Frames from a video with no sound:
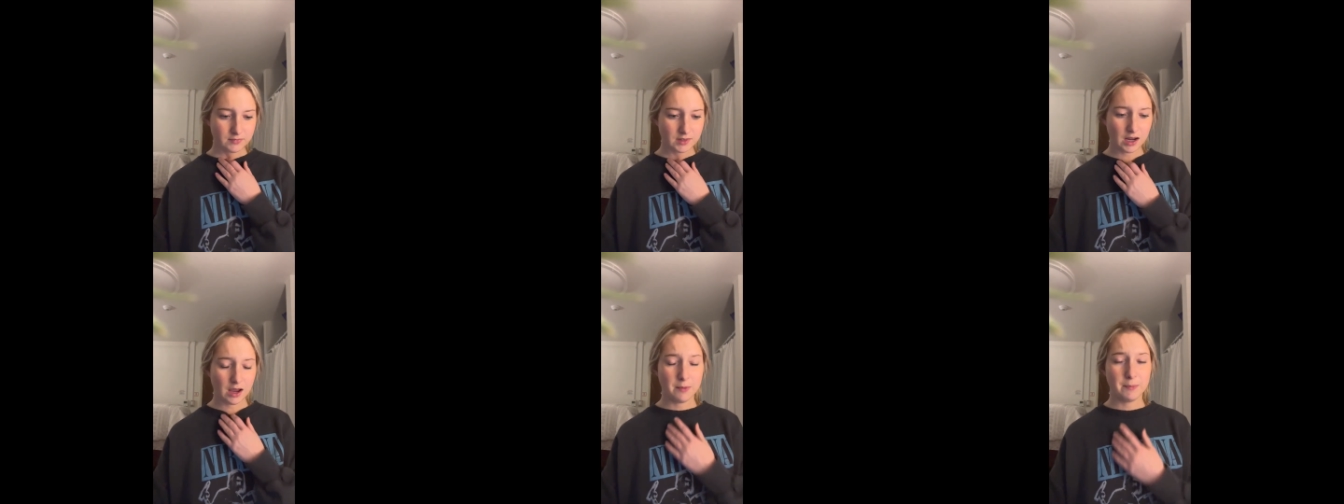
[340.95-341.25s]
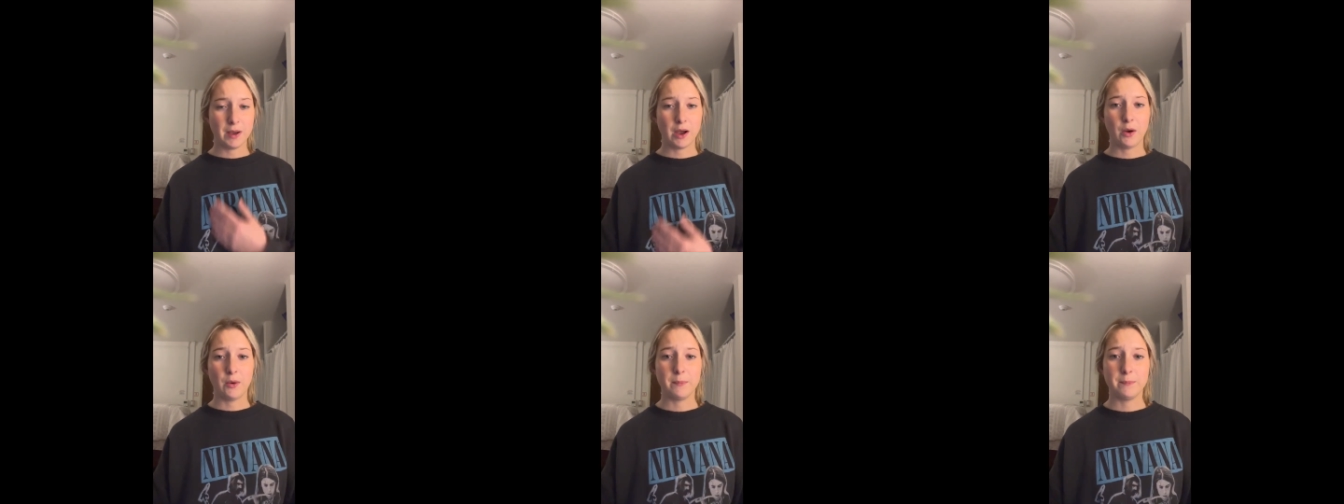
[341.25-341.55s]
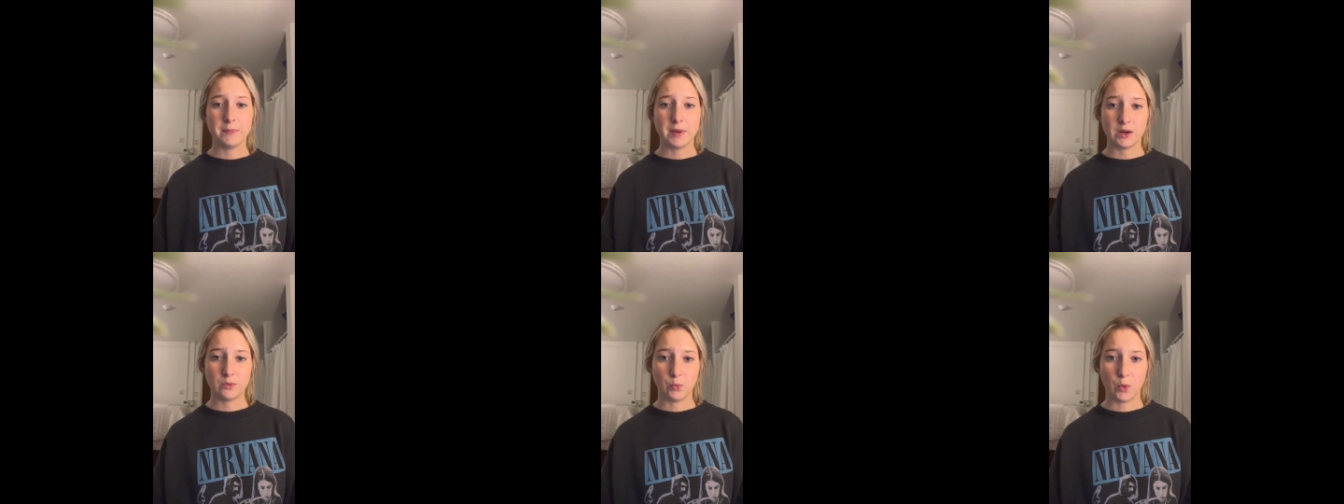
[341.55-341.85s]
about
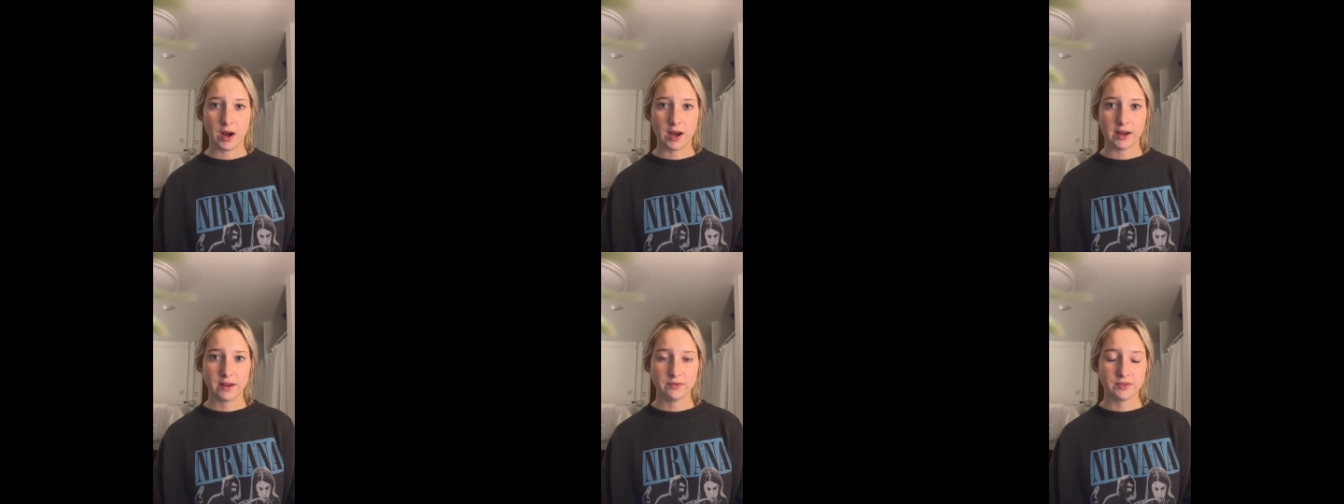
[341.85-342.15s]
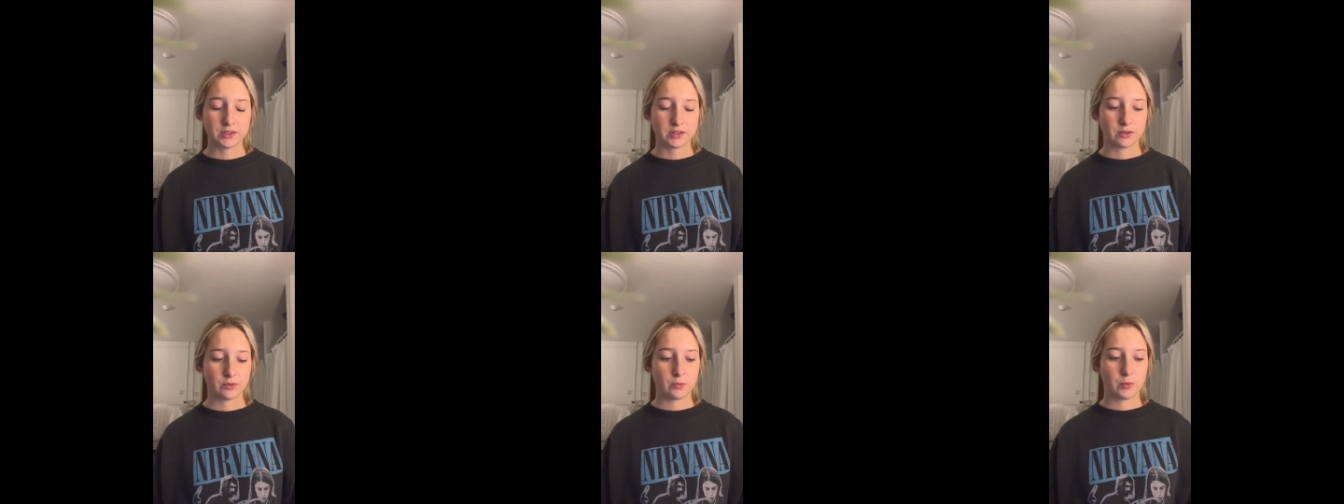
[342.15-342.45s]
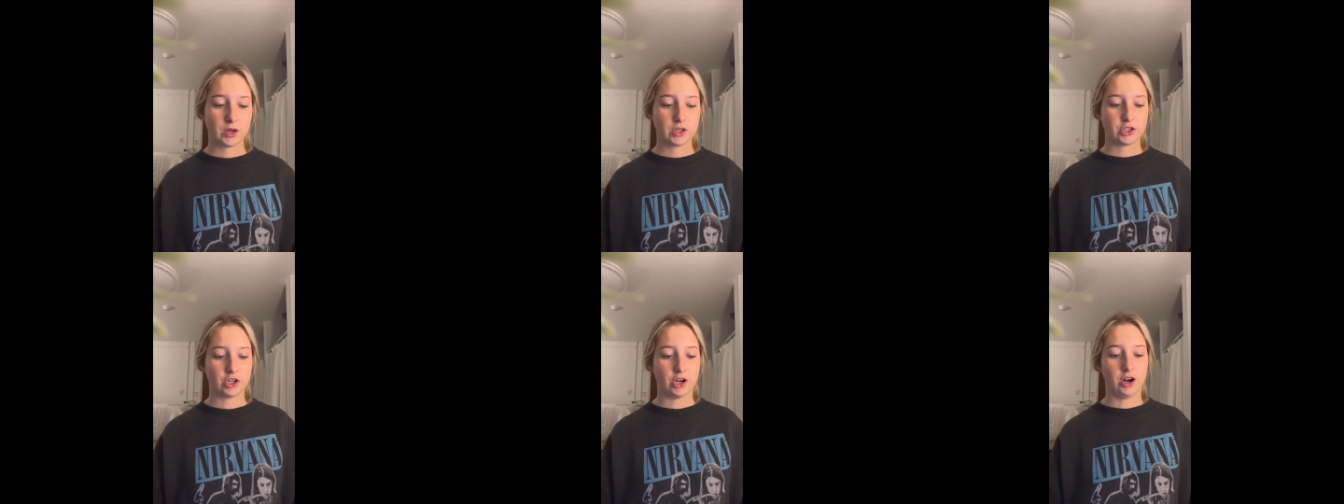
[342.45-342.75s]
midwives,
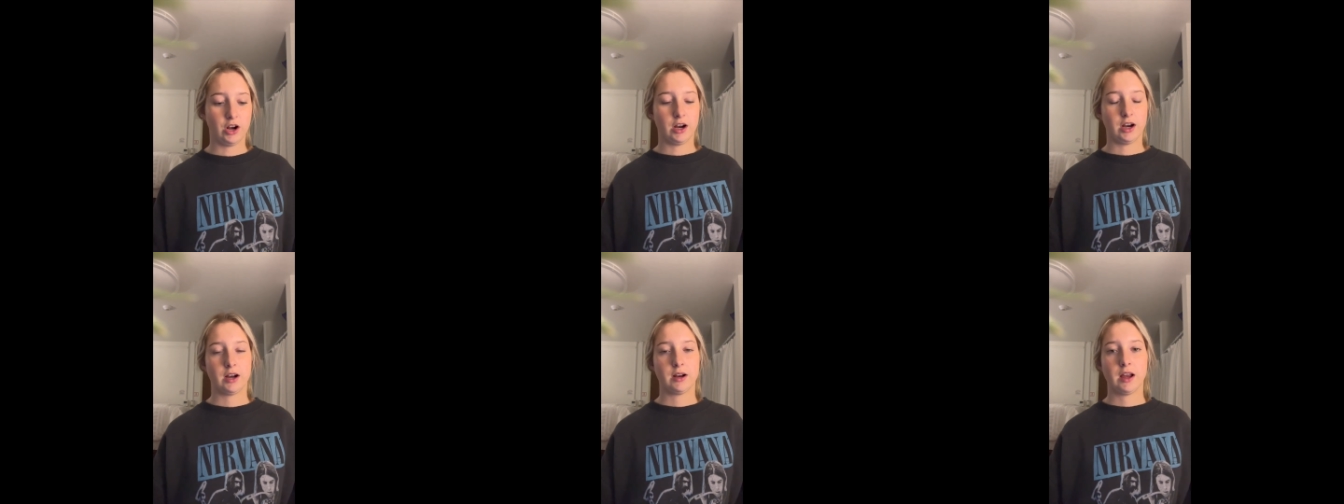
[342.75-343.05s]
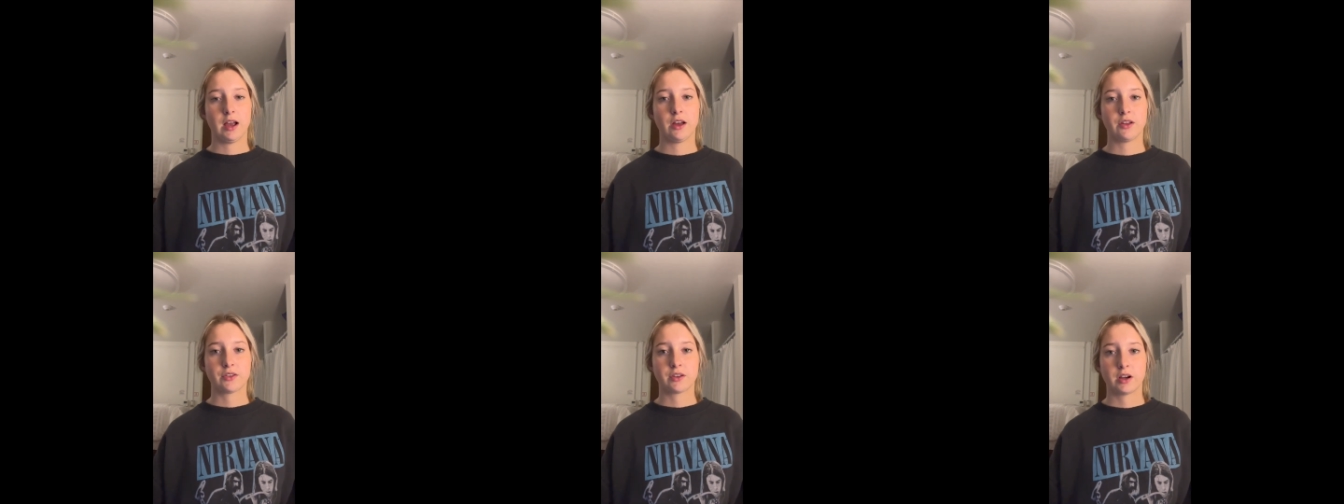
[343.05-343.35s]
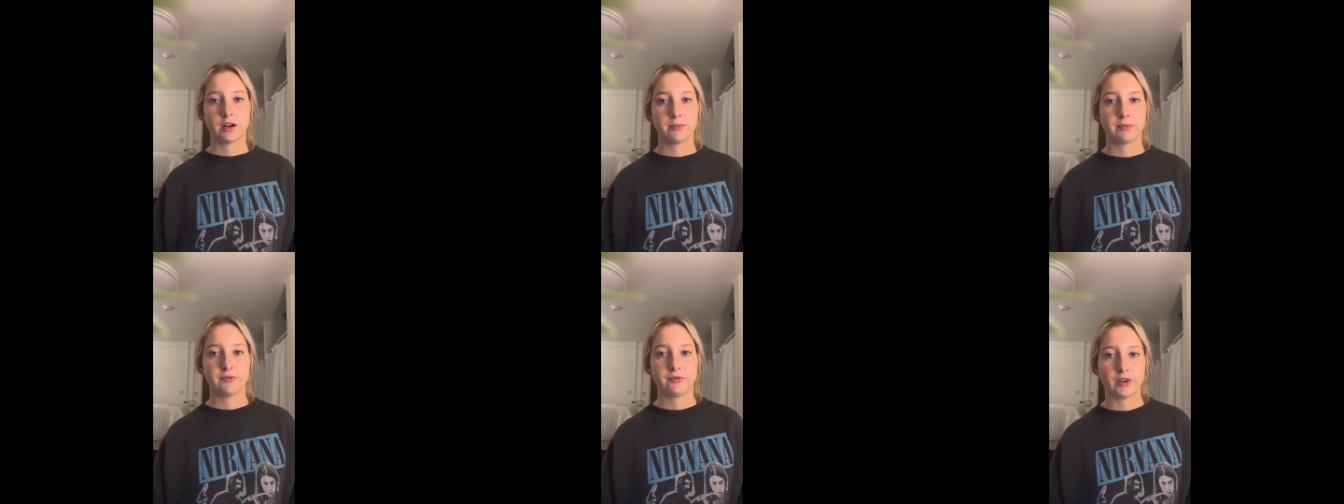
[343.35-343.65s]
which are
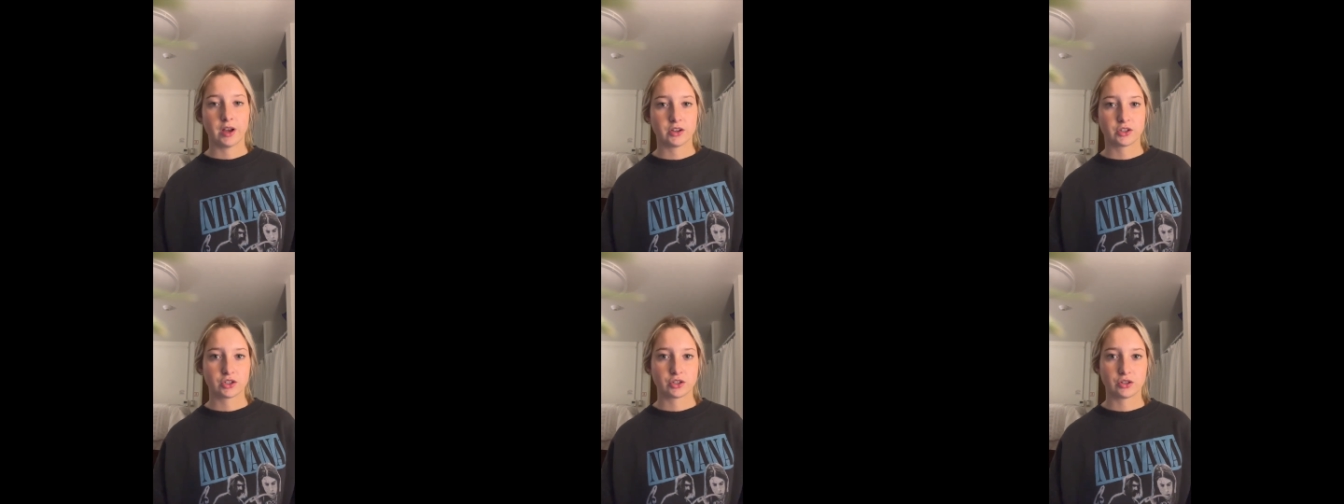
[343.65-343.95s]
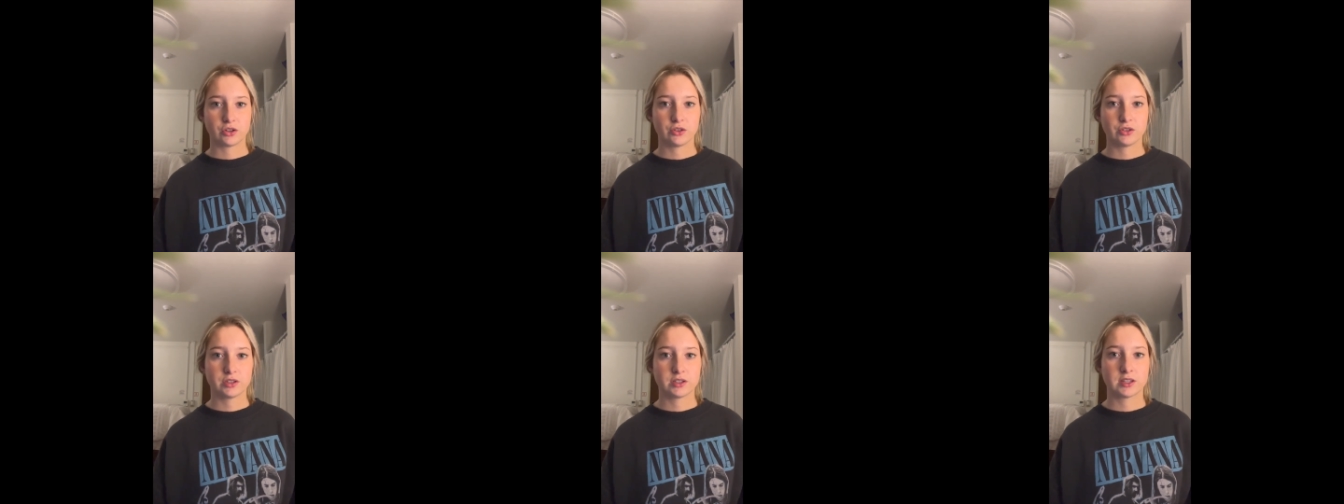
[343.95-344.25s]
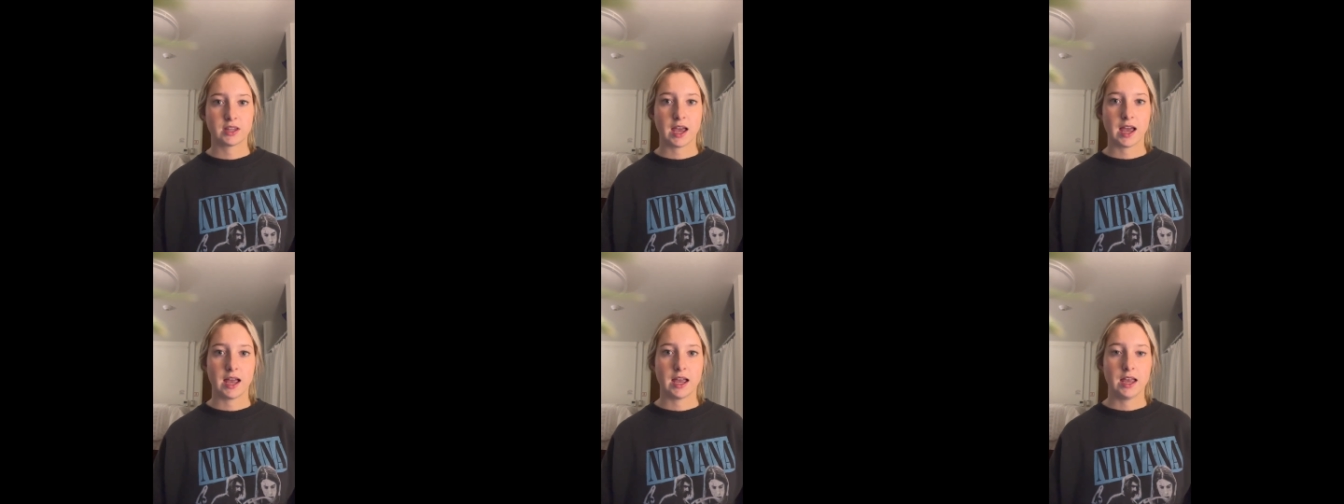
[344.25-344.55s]
healthcare professionals
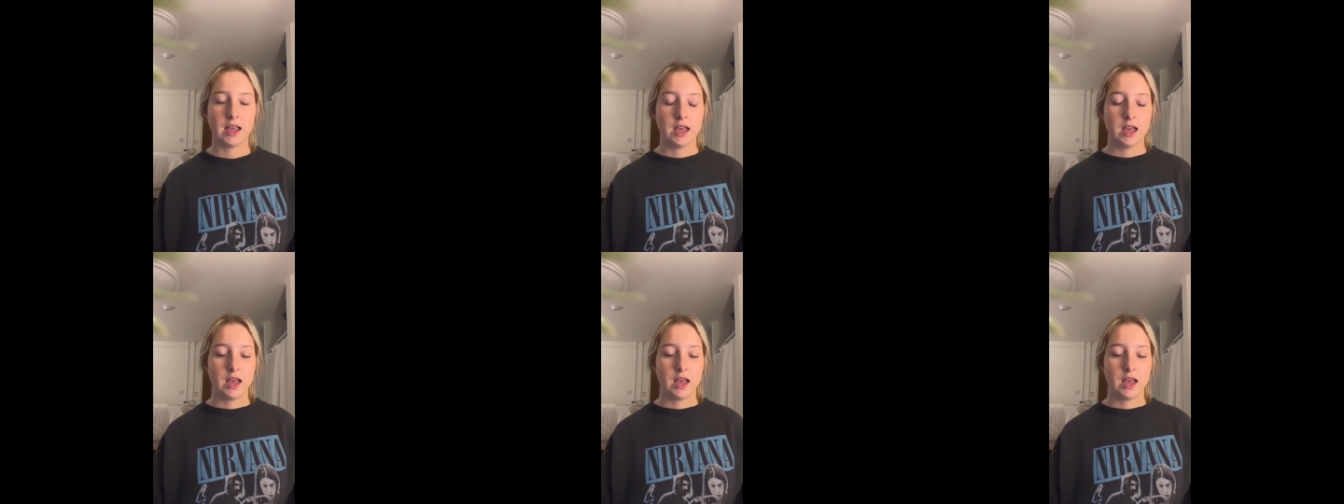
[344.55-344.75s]
that